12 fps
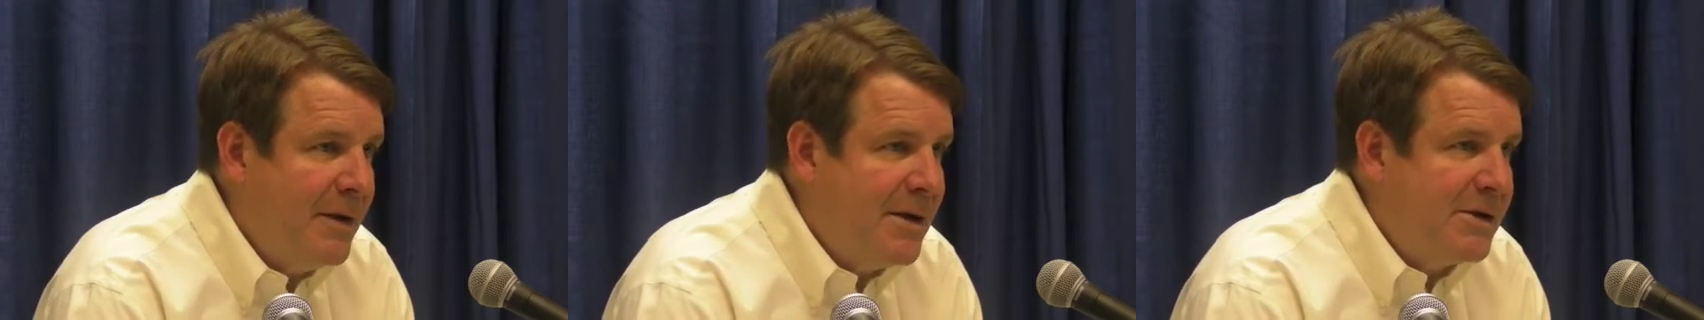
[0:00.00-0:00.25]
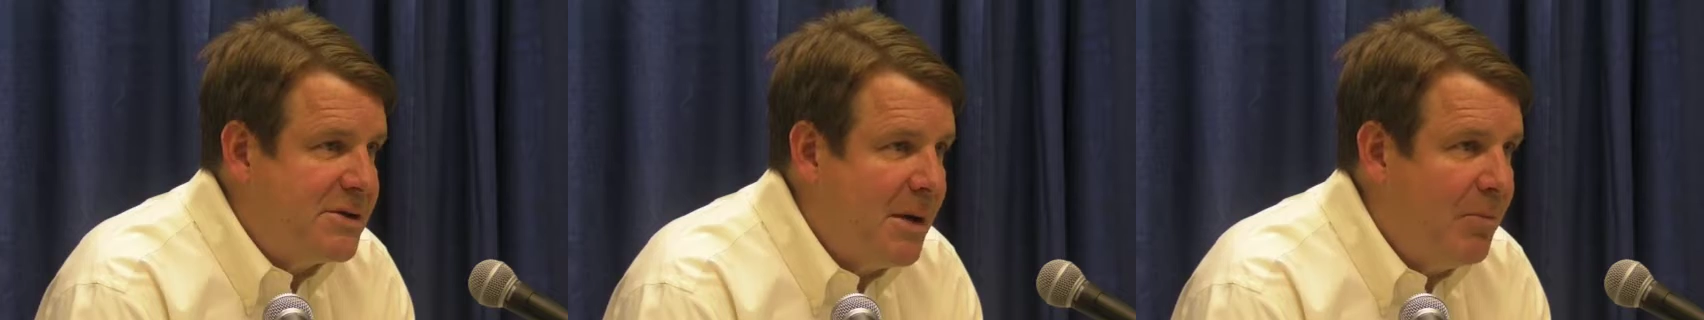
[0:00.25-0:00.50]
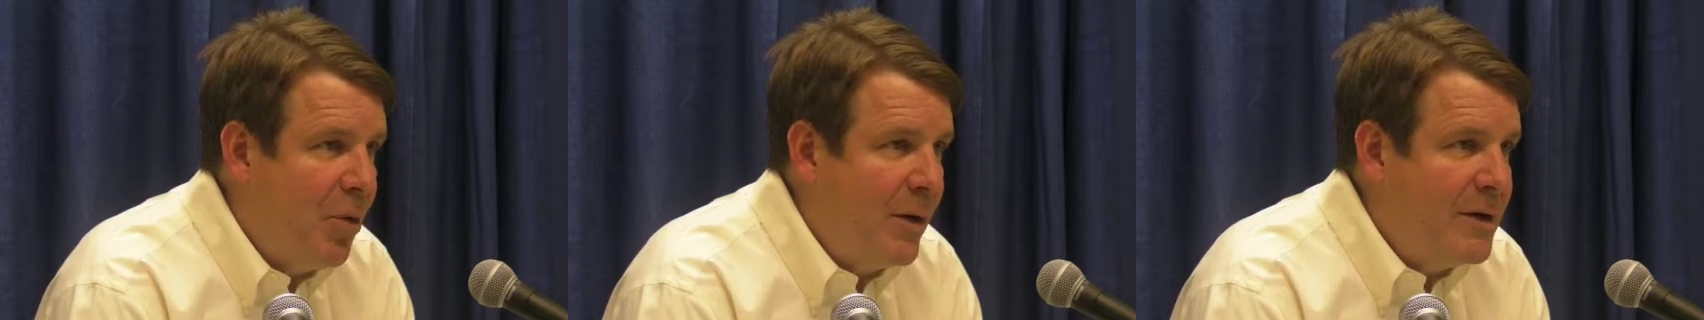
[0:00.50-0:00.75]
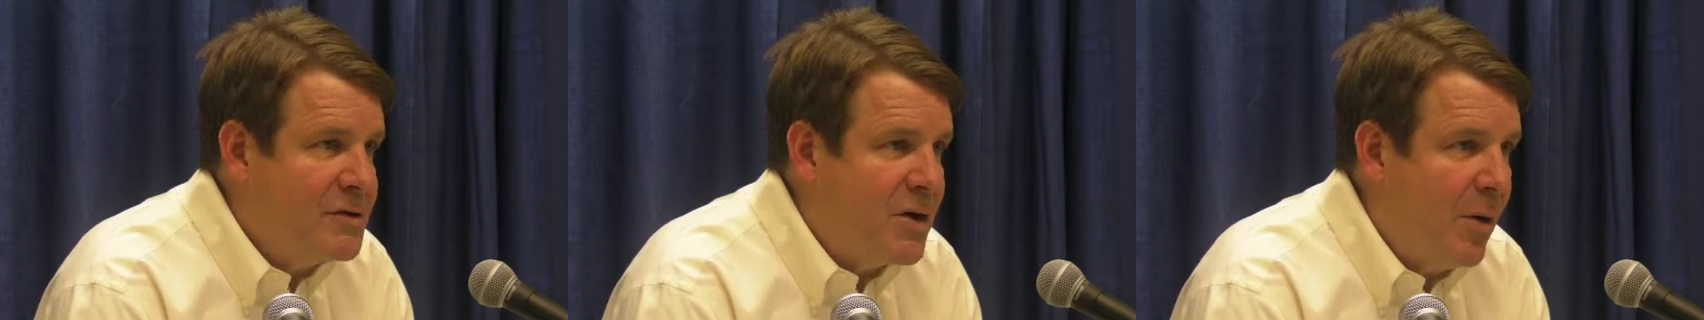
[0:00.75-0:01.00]
at some point
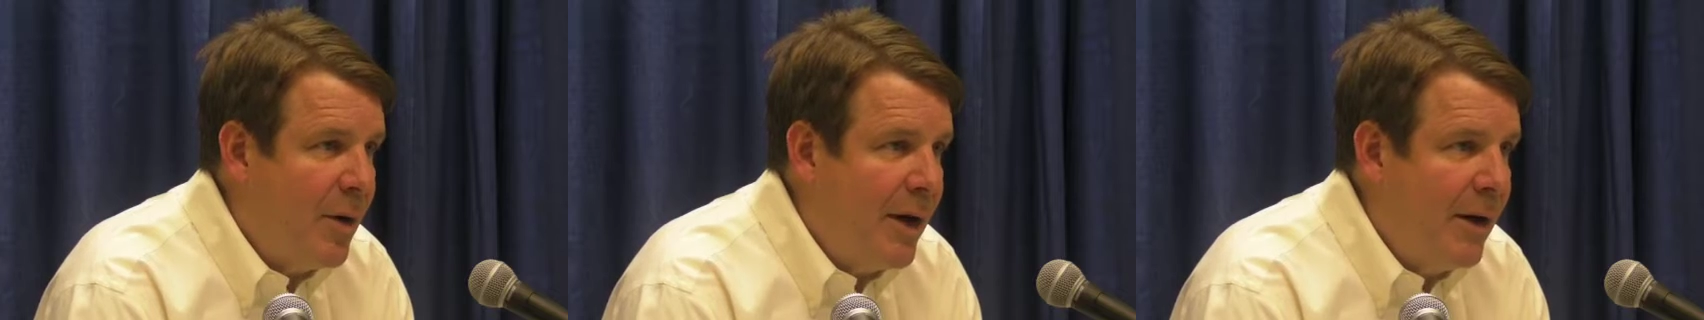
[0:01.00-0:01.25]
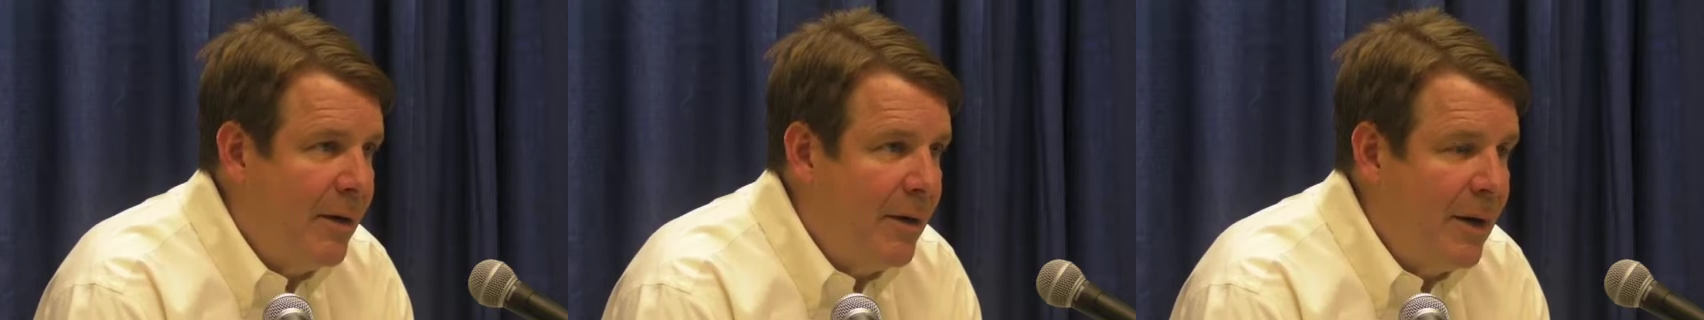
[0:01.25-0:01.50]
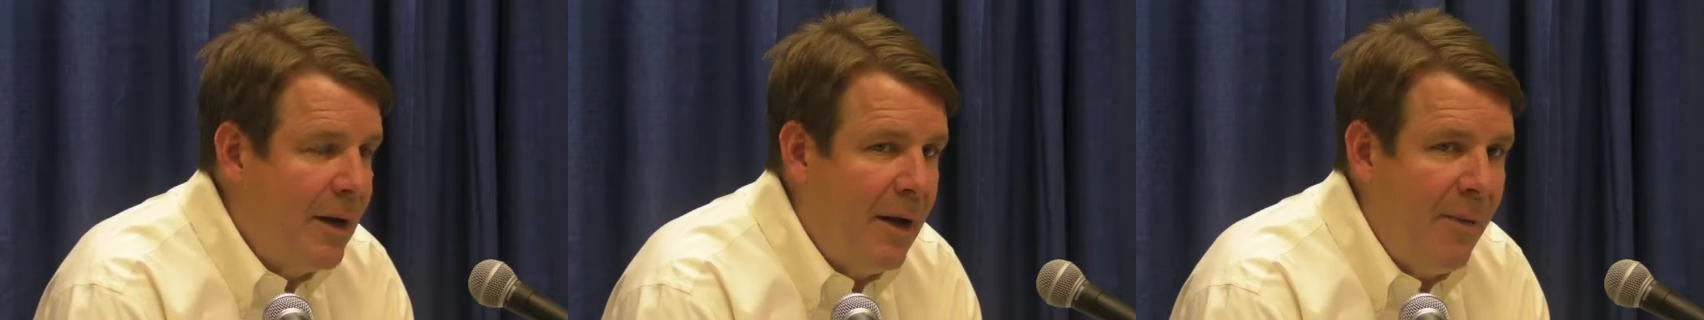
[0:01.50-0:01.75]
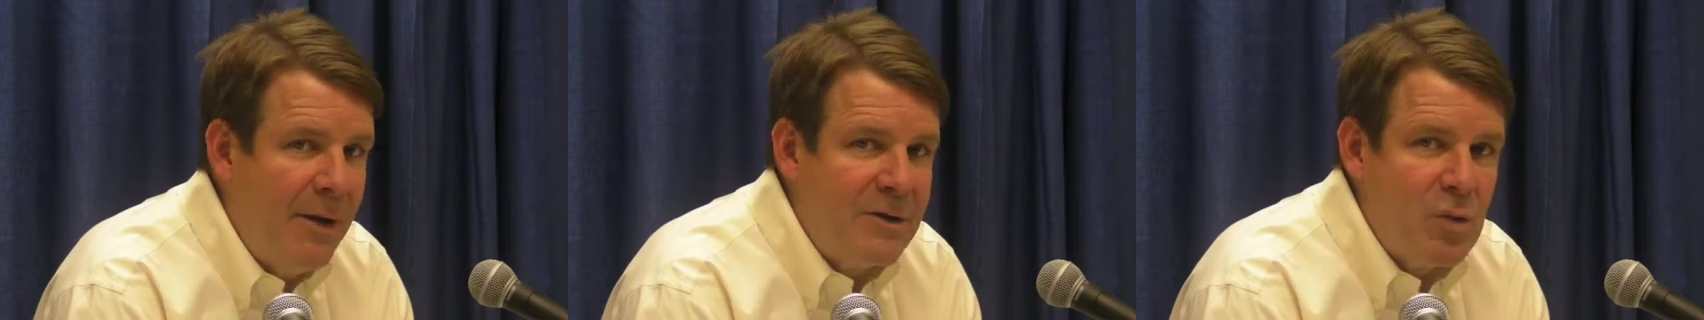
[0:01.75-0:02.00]
in his career, and
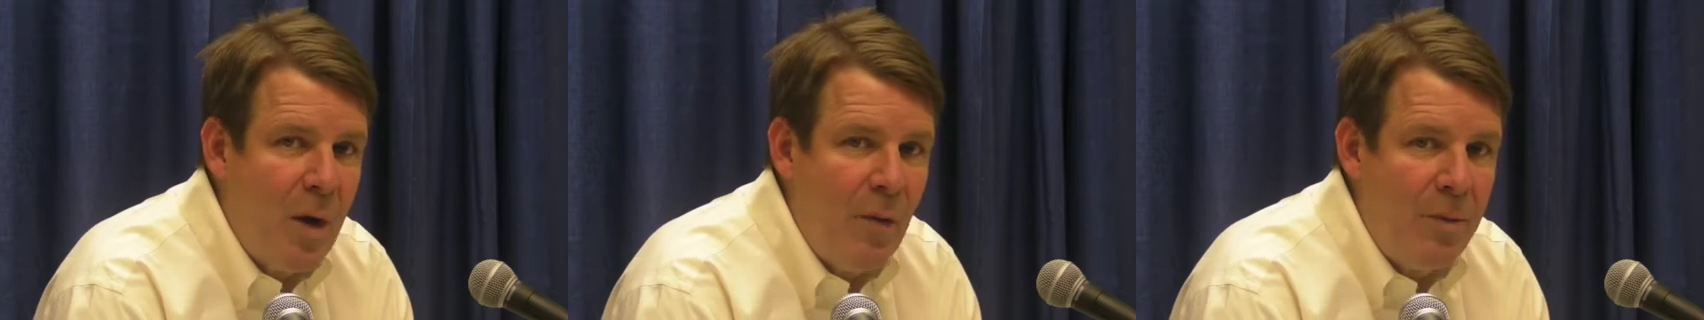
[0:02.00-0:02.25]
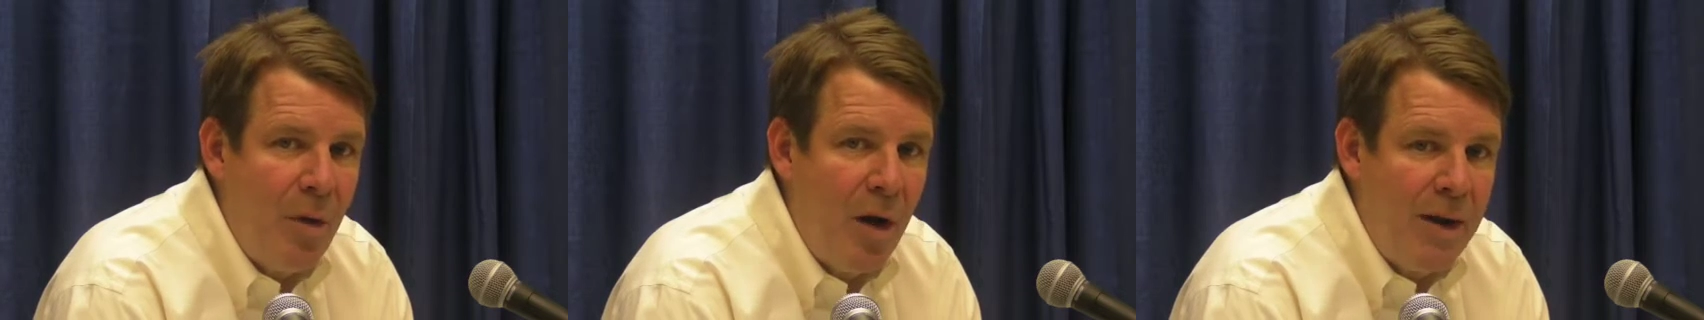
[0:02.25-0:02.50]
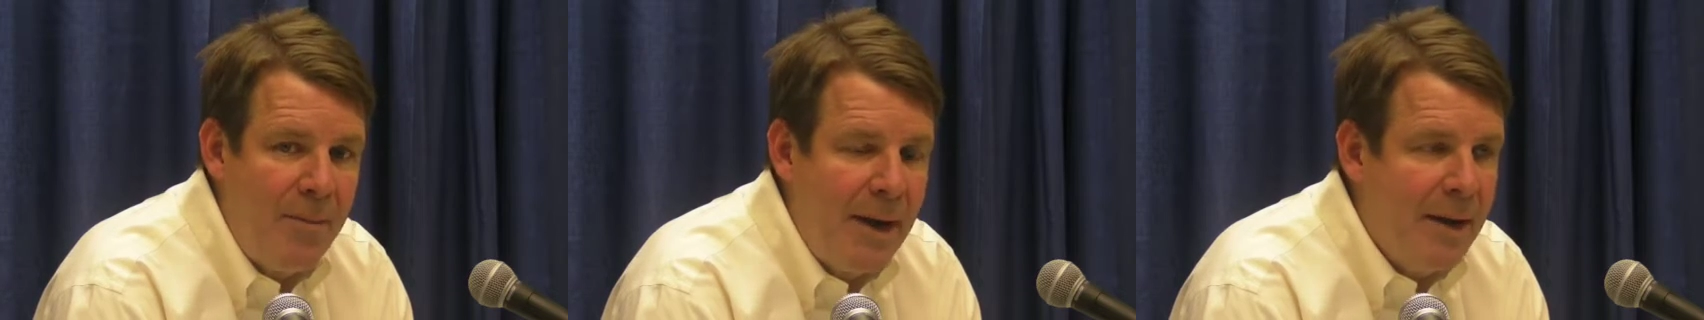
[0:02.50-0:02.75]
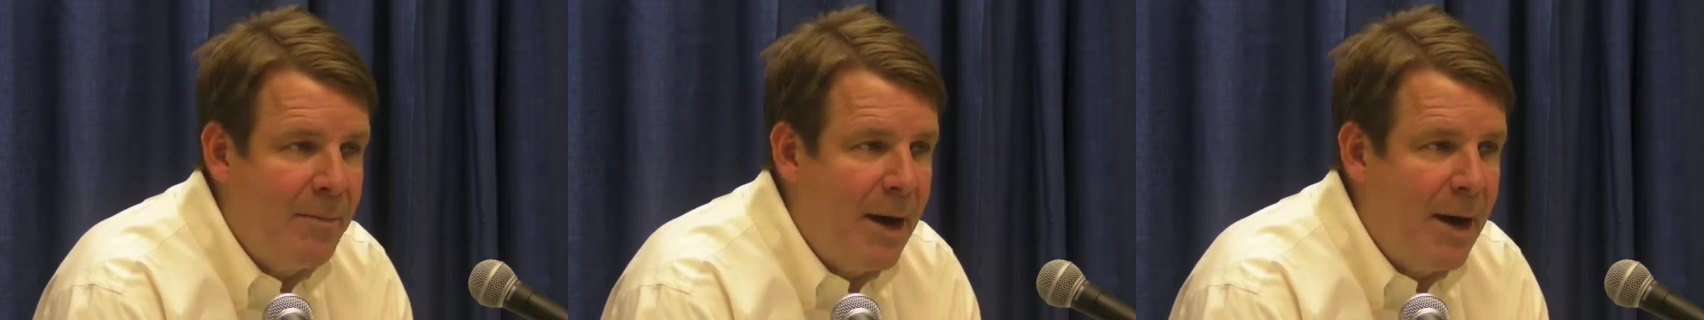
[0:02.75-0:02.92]
uh, that's why we brought him in.